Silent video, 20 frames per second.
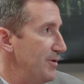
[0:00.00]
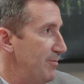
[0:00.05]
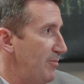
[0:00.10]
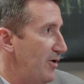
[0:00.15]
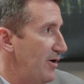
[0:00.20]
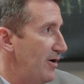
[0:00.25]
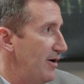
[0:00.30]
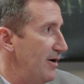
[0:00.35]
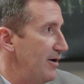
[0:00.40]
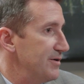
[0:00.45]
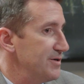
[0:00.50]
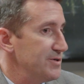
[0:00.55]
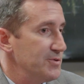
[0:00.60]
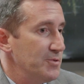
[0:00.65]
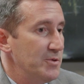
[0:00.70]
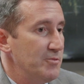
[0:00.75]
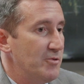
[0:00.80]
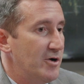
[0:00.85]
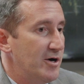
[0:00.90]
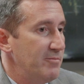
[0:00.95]
Bar, so
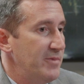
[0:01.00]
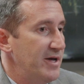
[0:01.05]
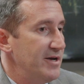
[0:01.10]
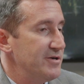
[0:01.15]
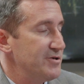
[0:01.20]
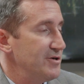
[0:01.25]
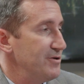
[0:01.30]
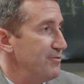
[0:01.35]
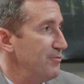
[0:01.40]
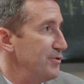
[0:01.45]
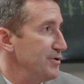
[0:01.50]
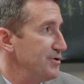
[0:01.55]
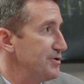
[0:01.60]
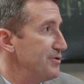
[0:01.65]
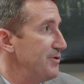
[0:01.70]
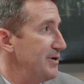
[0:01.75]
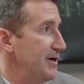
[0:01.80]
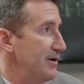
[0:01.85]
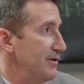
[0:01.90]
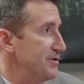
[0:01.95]
we want to make sure we're
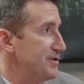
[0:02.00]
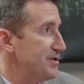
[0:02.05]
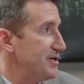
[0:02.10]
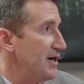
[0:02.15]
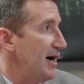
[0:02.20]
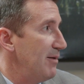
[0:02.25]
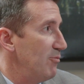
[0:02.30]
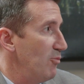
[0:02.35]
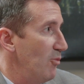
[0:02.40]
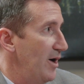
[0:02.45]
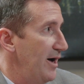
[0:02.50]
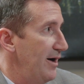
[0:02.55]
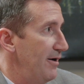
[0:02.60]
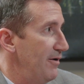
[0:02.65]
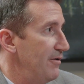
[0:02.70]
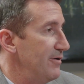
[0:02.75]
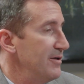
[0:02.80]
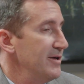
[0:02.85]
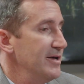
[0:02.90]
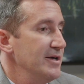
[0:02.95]
doing our job
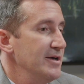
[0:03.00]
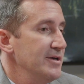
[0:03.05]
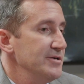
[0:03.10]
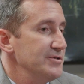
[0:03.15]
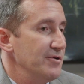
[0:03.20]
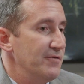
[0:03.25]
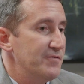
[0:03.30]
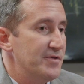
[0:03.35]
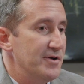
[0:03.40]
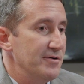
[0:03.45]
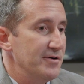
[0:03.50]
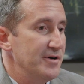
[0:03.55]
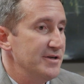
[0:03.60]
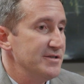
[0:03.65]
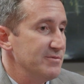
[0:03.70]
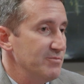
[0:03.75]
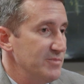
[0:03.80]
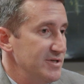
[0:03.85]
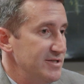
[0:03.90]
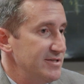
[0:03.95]
well. So if there
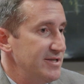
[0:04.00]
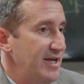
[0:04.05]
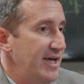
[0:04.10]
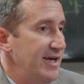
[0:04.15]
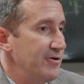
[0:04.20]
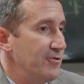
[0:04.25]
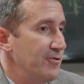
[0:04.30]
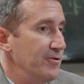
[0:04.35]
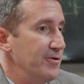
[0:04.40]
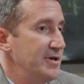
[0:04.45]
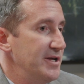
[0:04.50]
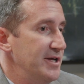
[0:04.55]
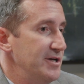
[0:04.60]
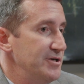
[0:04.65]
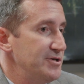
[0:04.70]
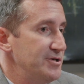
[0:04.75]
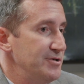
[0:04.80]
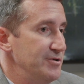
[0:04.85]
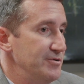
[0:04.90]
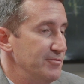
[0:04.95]
is a mistake or an
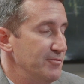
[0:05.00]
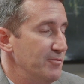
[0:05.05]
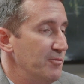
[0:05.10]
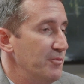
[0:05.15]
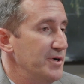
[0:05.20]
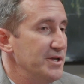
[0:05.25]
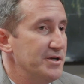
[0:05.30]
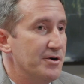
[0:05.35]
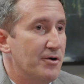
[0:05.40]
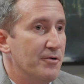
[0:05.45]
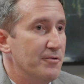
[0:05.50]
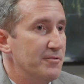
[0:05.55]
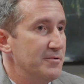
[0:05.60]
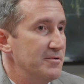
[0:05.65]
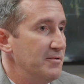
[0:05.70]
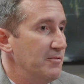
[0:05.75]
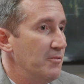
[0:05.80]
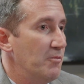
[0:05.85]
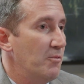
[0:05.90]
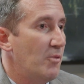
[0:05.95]
issue, we don't
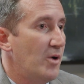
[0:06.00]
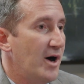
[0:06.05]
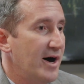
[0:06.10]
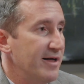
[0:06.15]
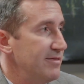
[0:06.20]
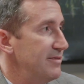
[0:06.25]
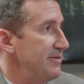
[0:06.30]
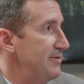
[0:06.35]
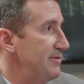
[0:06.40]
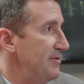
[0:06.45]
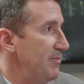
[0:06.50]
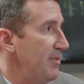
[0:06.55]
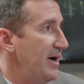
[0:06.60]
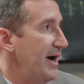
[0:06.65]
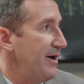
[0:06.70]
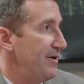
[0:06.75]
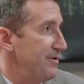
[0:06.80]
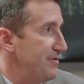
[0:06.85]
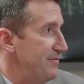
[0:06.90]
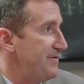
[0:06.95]
want the
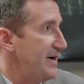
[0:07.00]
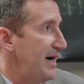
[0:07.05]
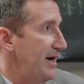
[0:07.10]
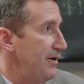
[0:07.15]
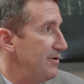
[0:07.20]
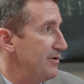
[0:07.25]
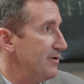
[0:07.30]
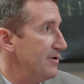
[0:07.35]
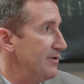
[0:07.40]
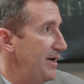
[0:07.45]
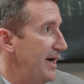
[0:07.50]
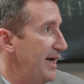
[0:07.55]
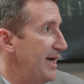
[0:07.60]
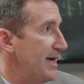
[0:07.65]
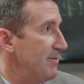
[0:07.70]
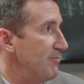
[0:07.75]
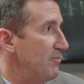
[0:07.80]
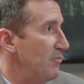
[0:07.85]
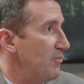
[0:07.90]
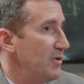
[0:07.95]
buyer to file a
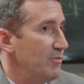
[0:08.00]
claim.